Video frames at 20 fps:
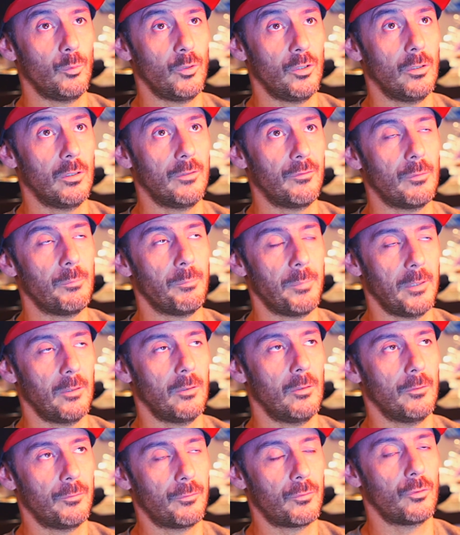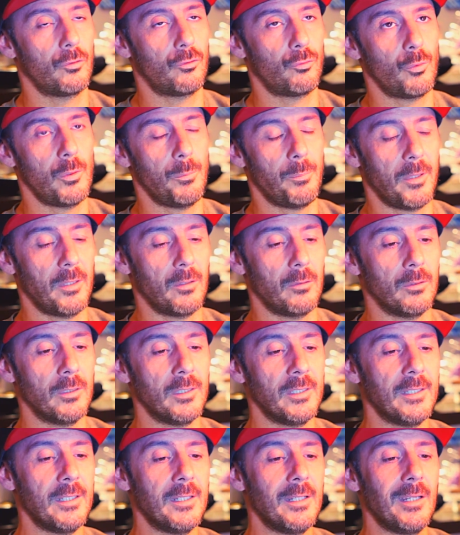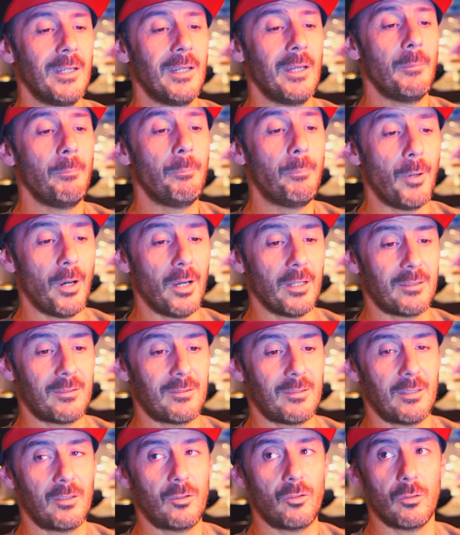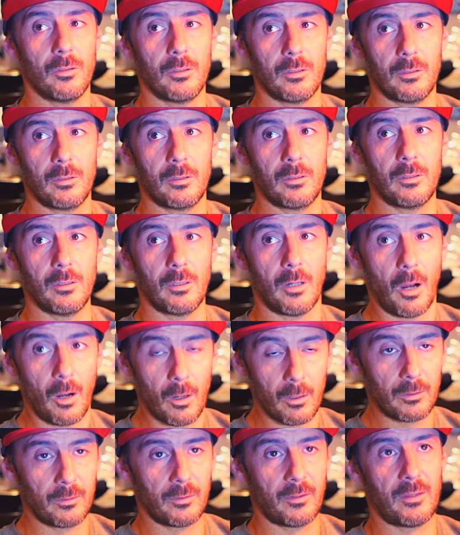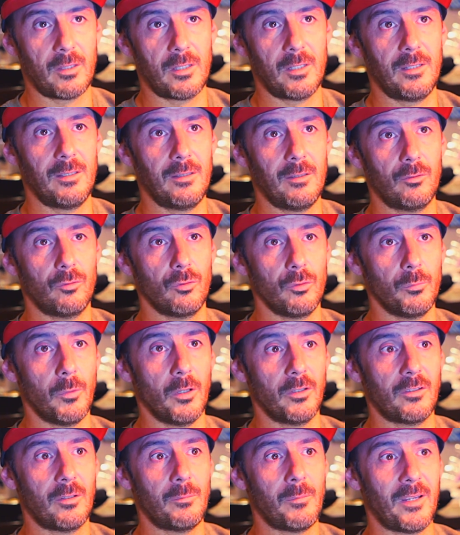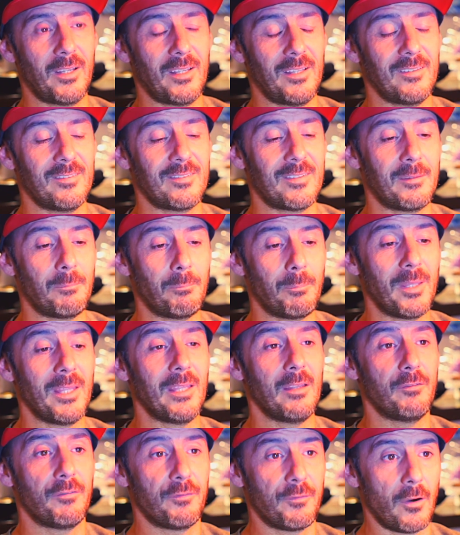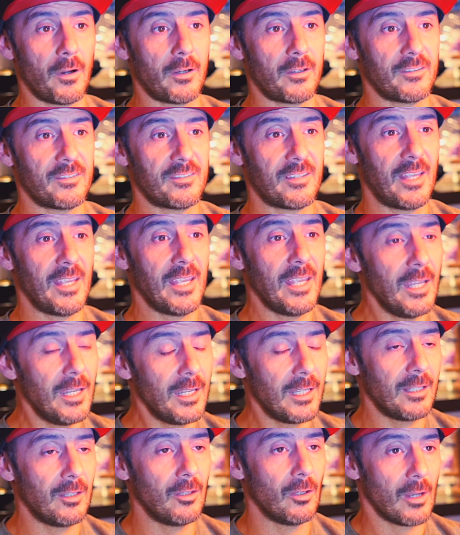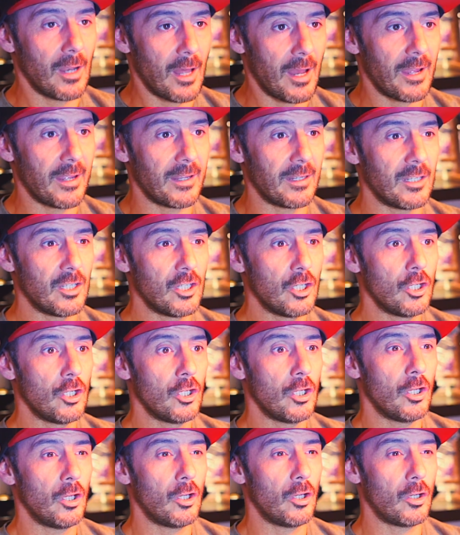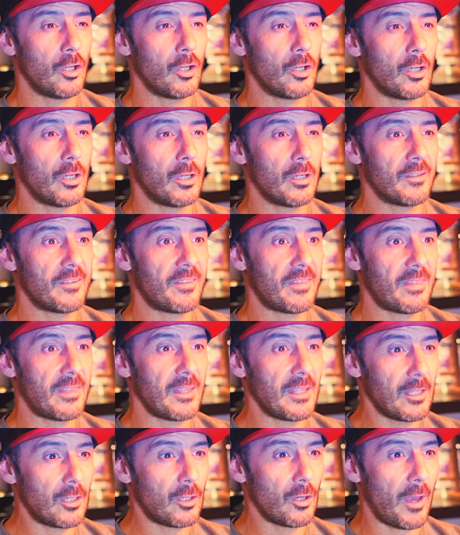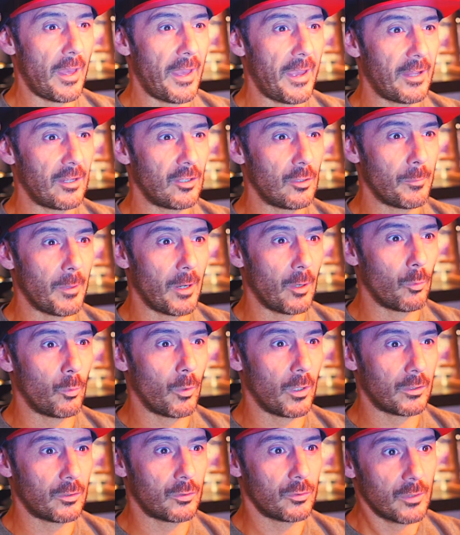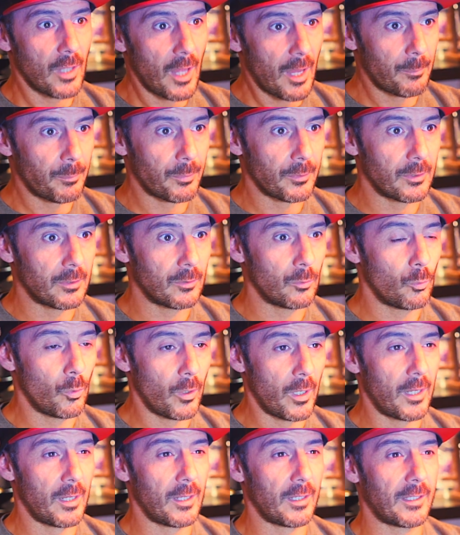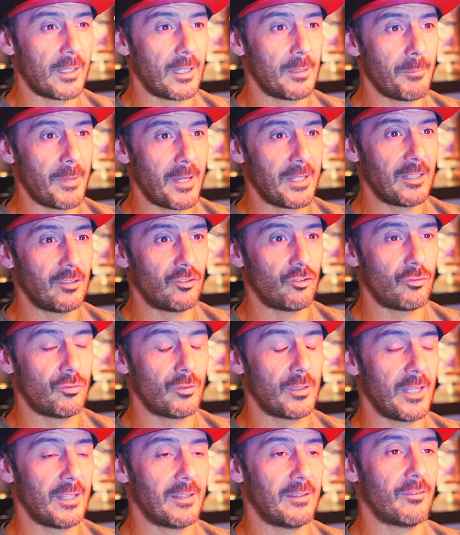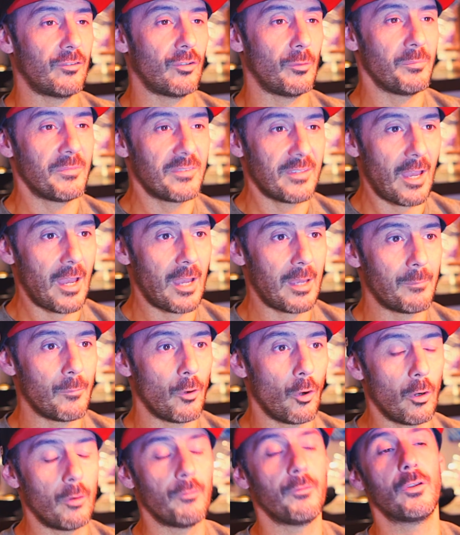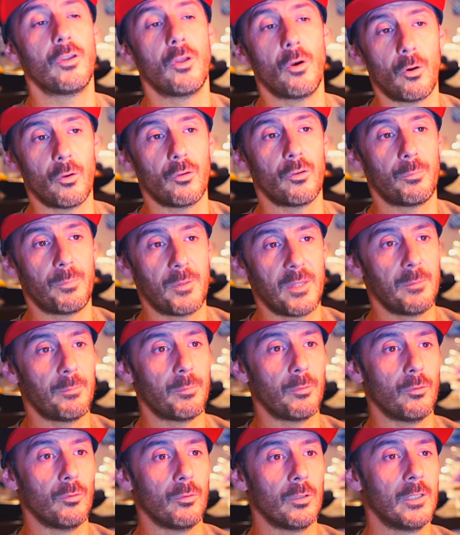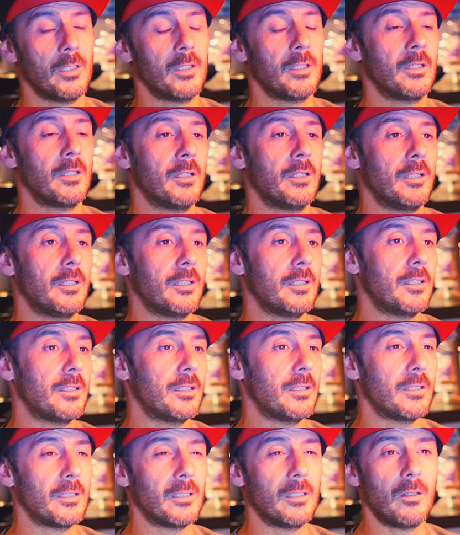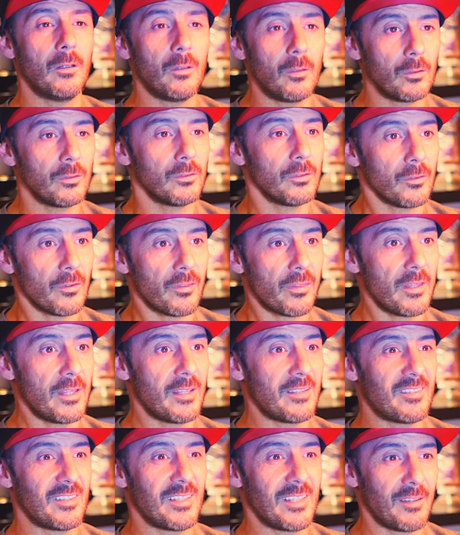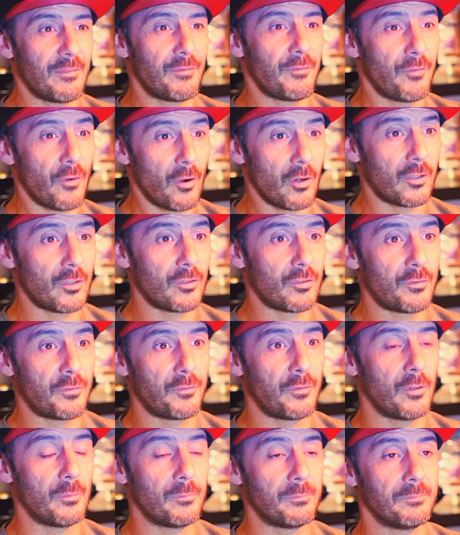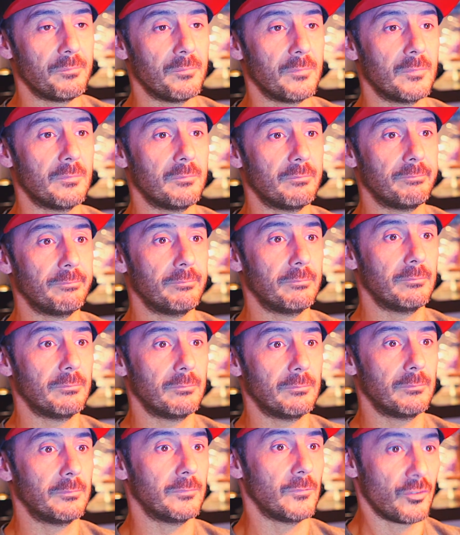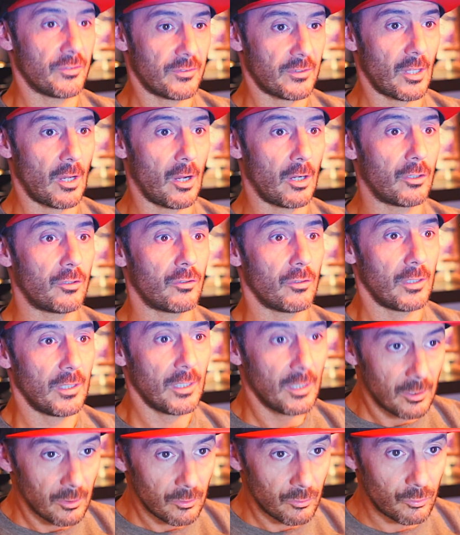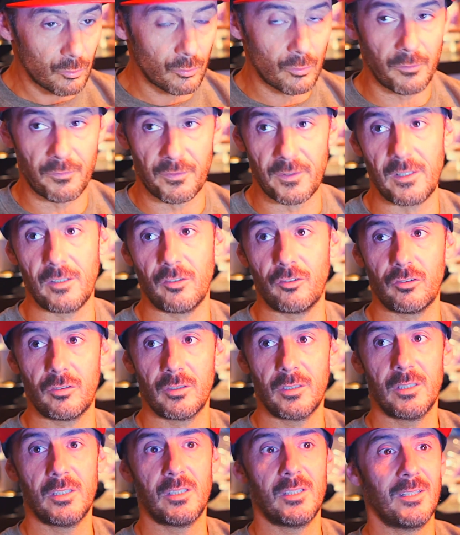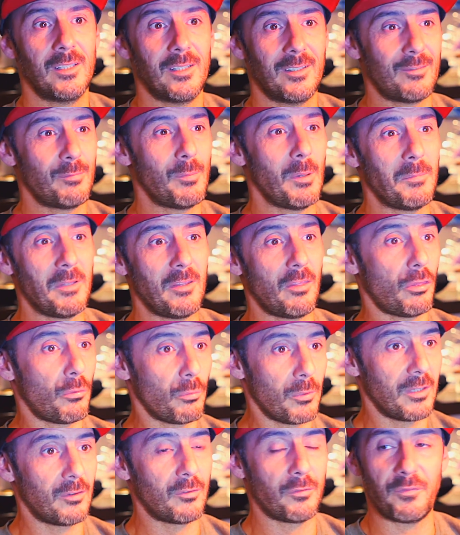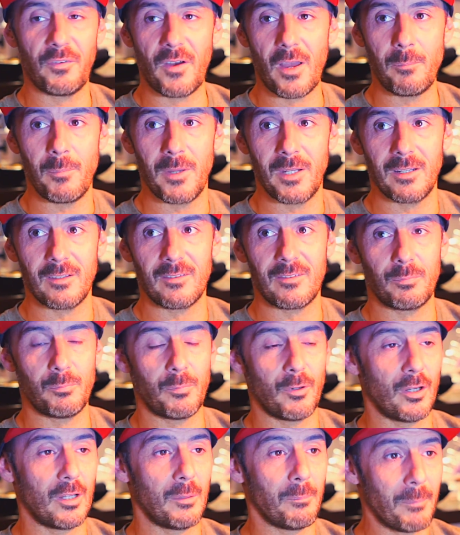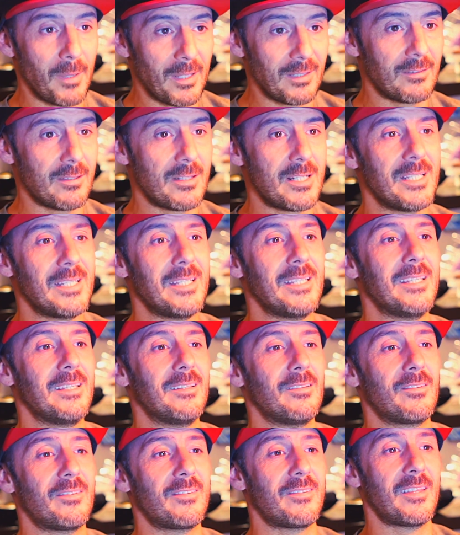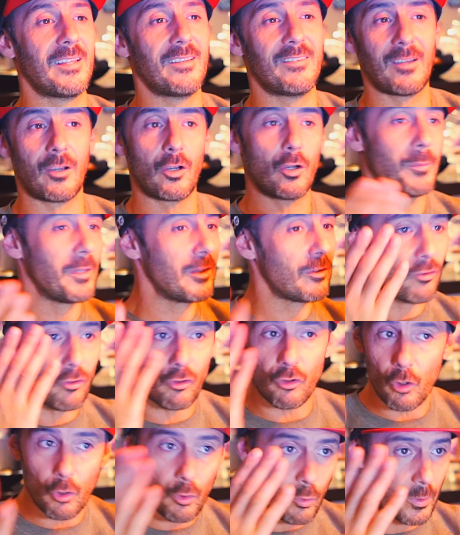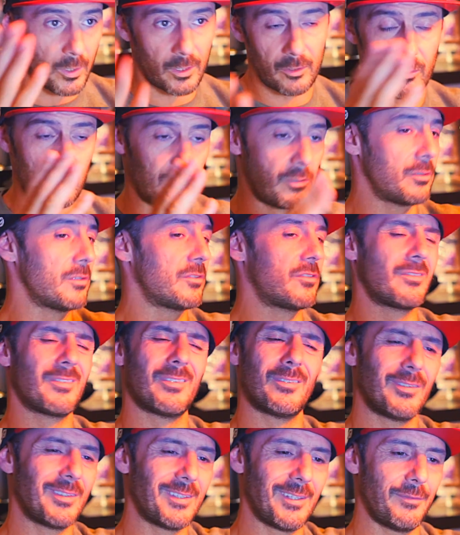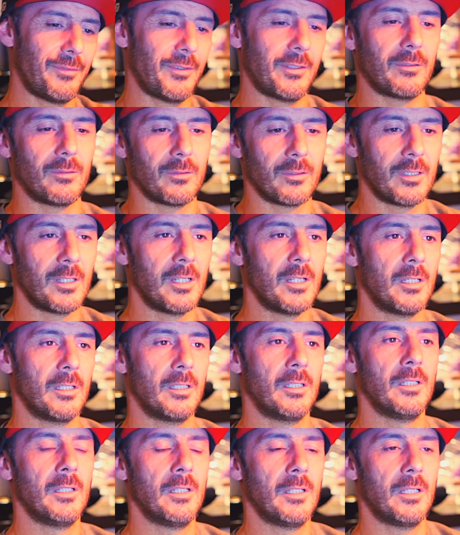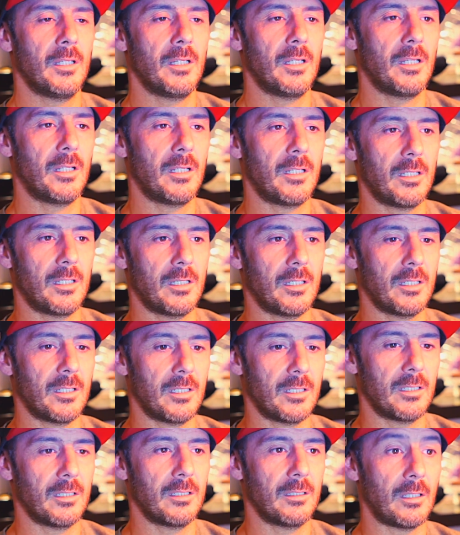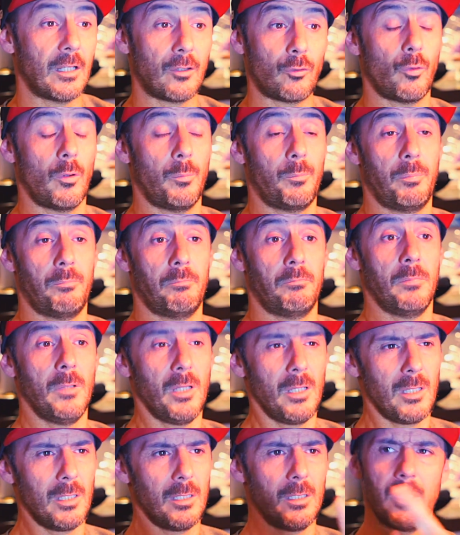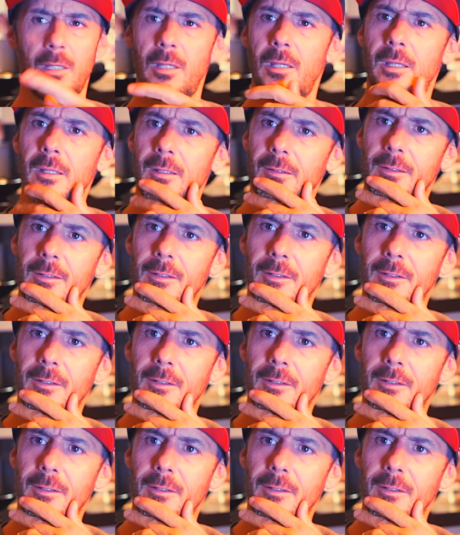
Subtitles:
we don't even pedal. Of course we pedal. But the harder thing to mountain biking is being focused, hitting your line, think ahead about what could happen, where I can manage to get some time over the other people, all those things, and get focused from the start into the finish. It's maybe 3 to 5 minutes, but mentally things are coming so quick to you, it's so difficult. And that's what I